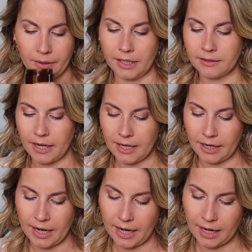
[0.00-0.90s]
It's
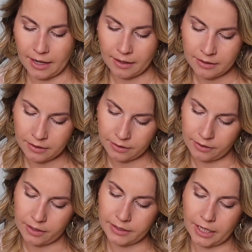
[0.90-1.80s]
like a,
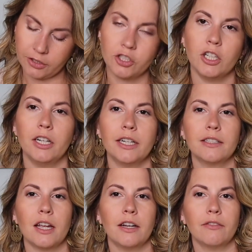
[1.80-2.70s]
the texture
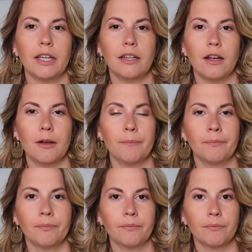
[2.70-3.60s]
is kind of like
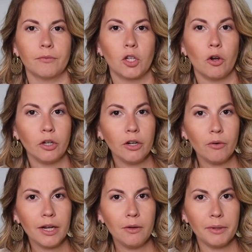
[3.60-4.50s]
um,
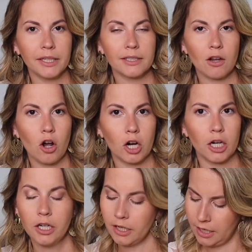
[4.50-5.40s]
coconut oil when it's
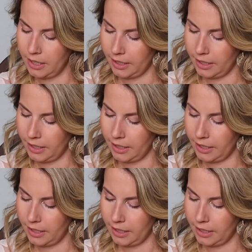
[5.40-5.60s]
hard.